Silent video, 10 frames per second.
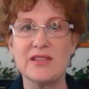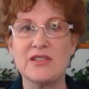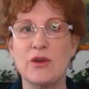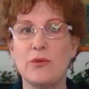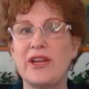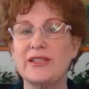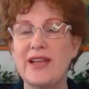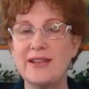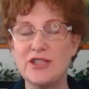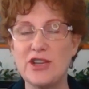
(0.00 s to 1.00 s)
So we
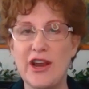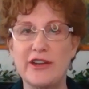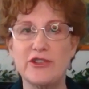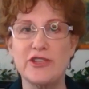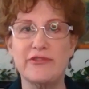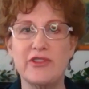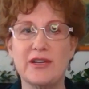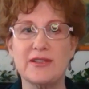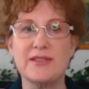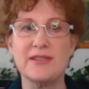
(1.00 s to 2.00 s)
cleansed our energy
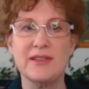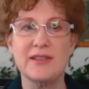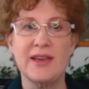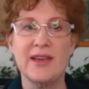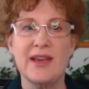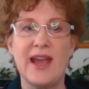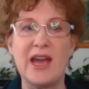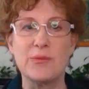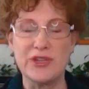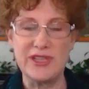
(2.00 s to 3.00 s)
fields
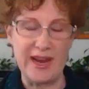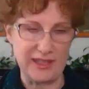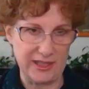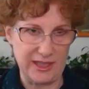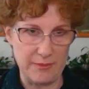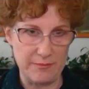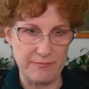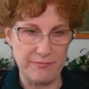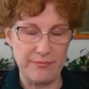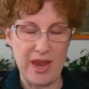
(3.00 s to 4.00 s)
and protected
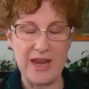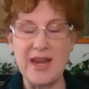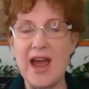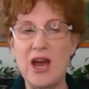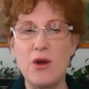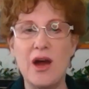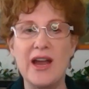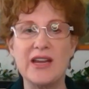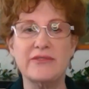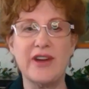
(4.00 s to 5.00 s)
them. And now
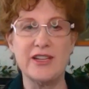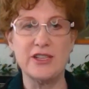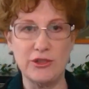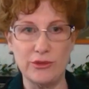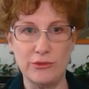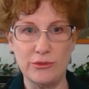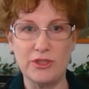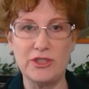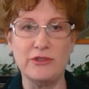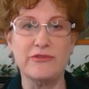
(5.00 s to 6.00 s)
I invite you
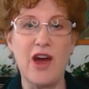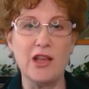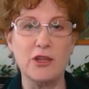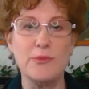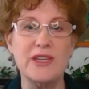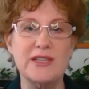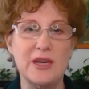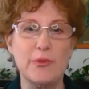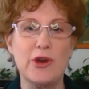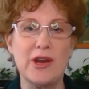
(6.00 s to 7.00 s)
to follow me
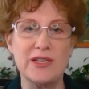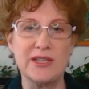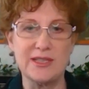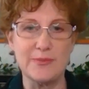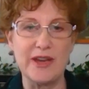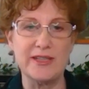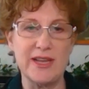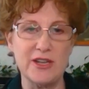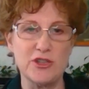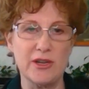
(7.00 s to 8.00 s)
deeper into this
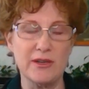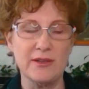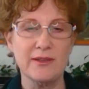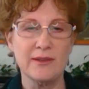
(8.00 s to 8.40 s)
meditation